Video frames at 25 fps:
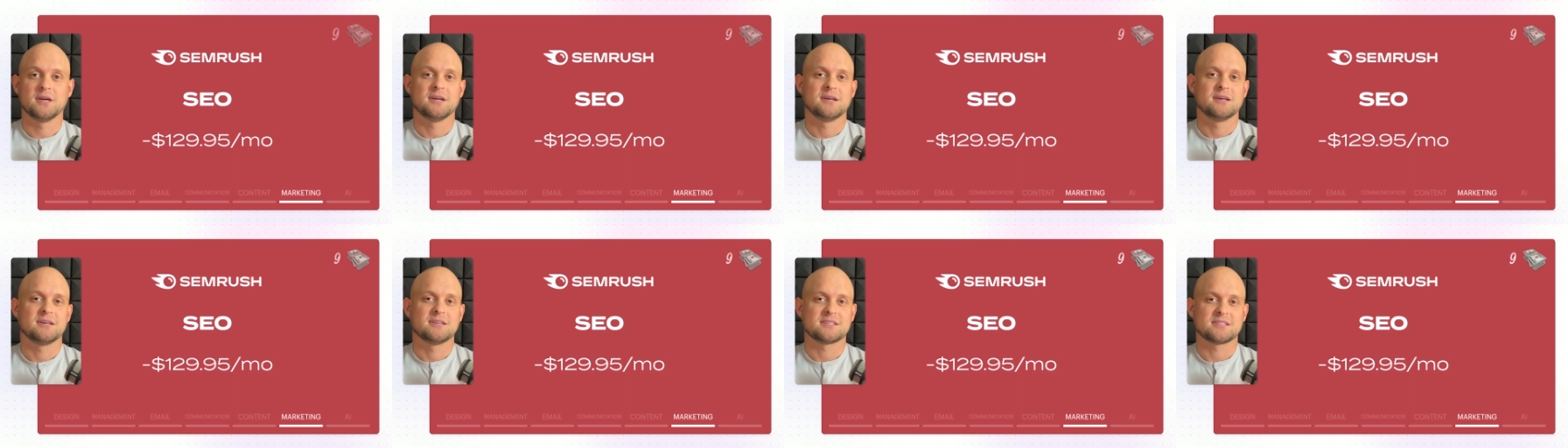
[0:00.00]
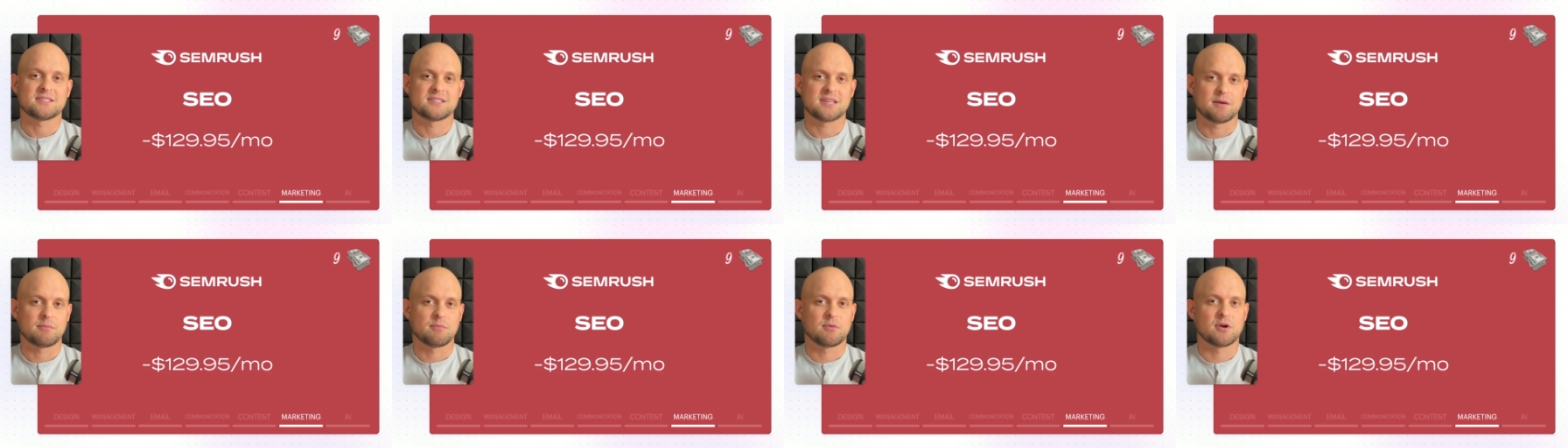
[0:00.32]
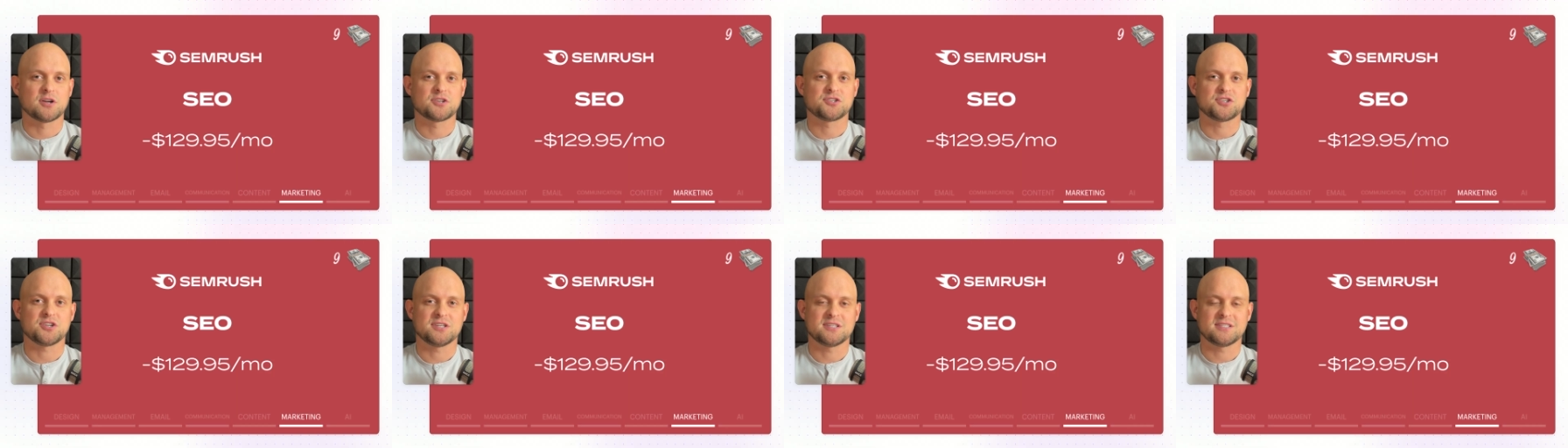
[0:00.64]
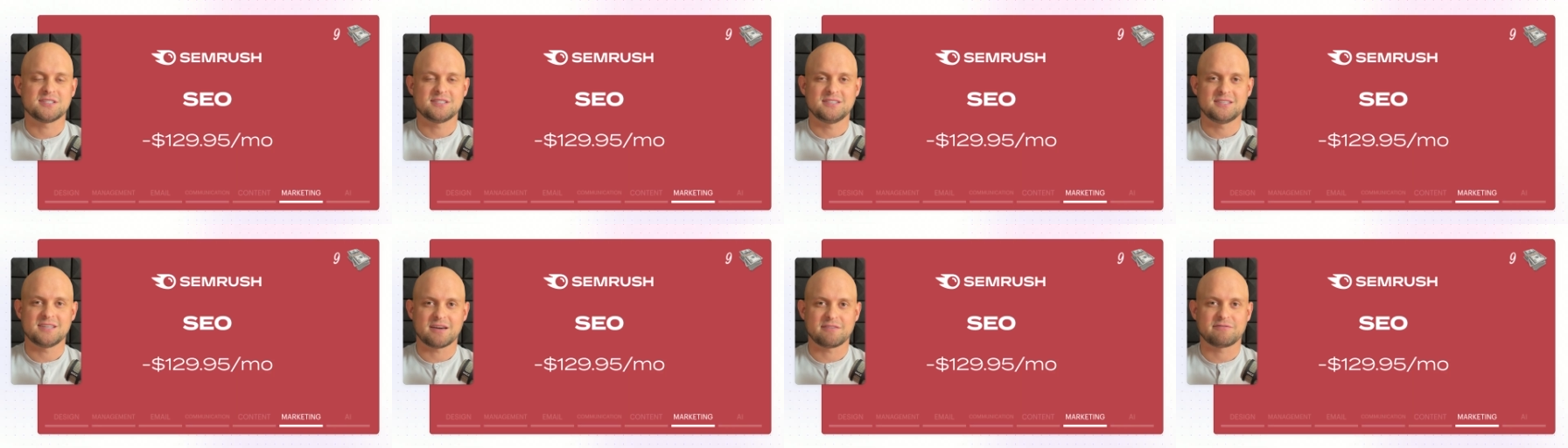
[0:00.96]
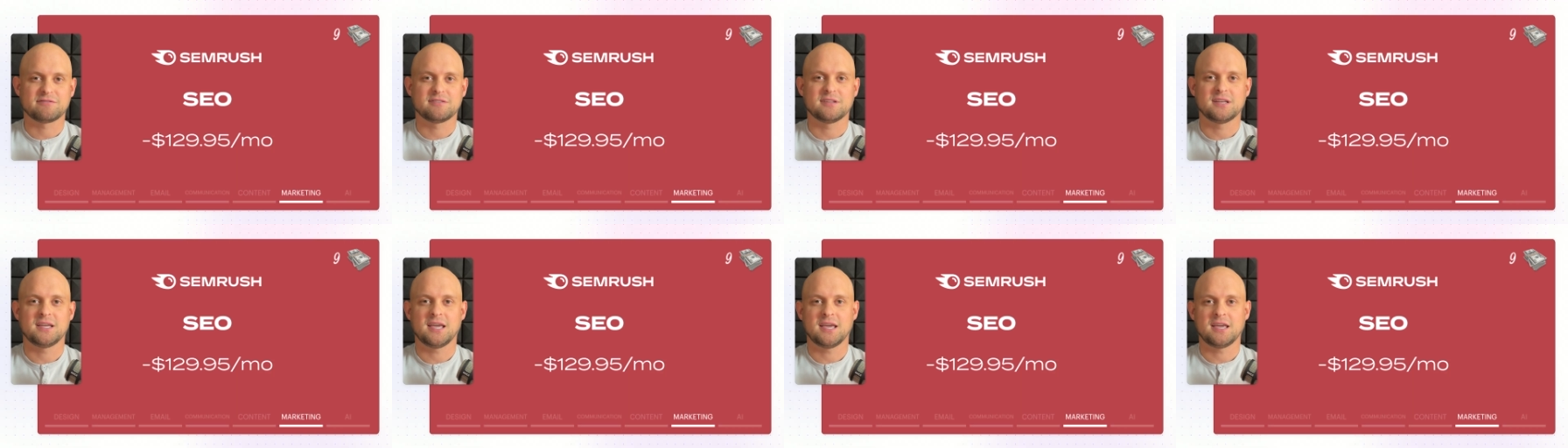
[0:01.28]
SEMrush is
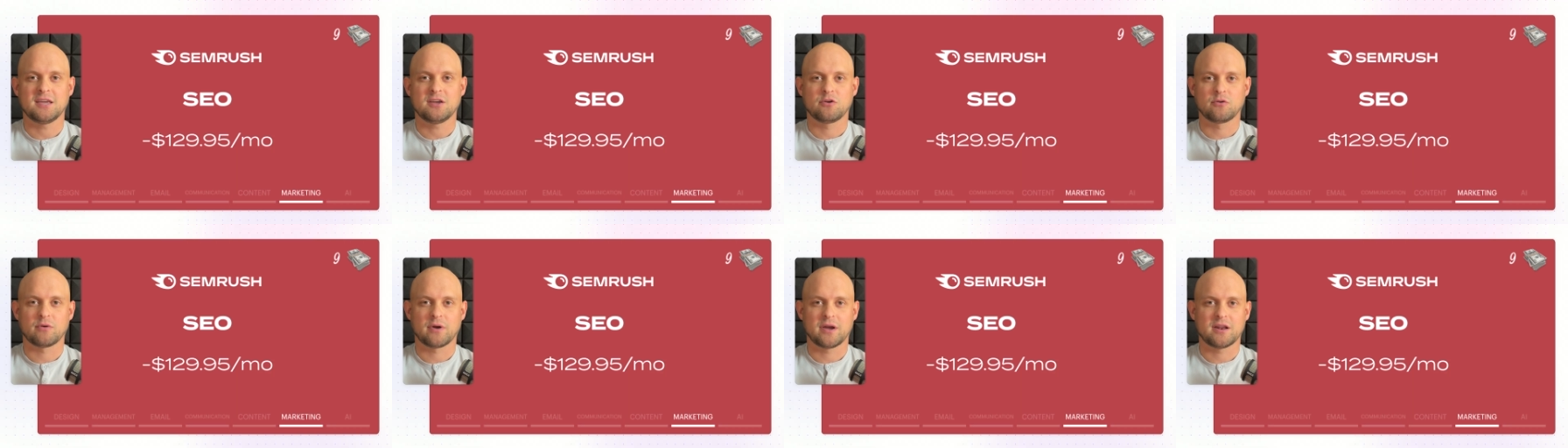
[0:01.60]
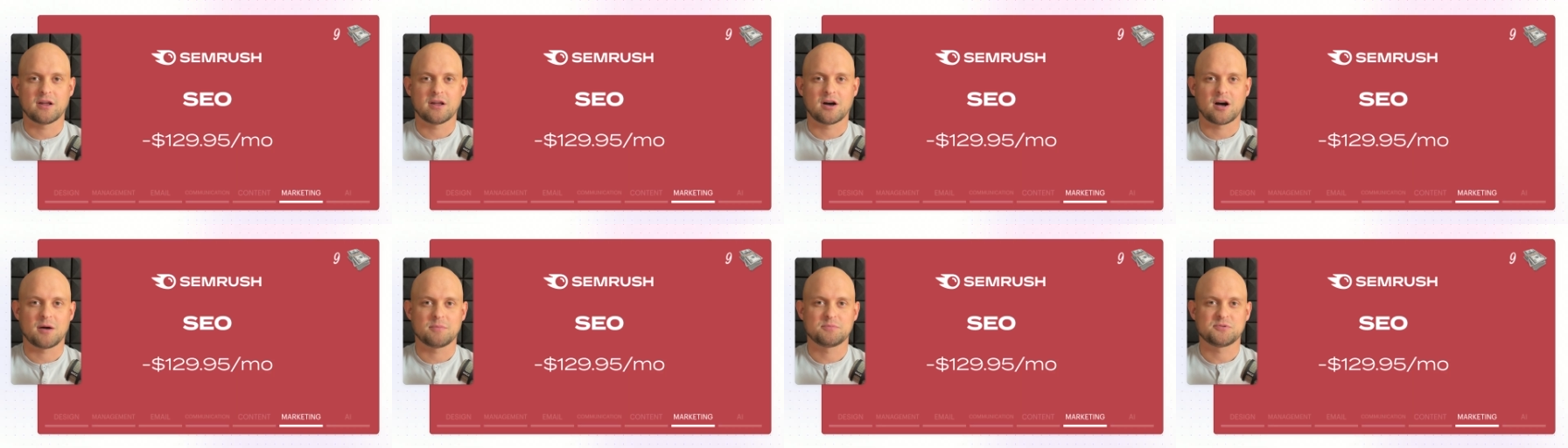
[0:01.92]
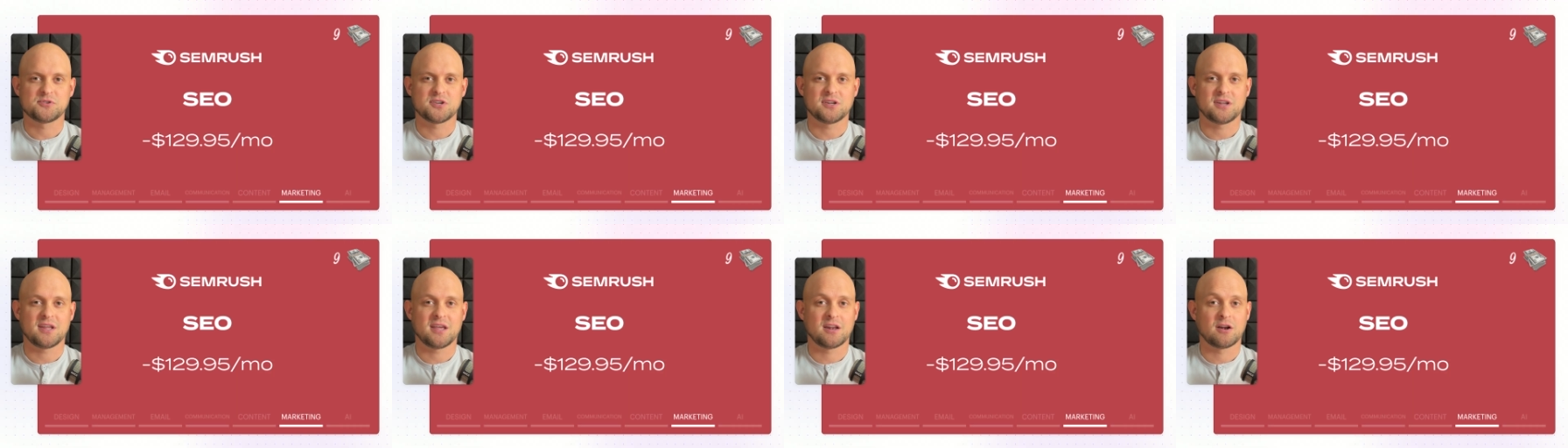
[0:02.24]
definitely a great option.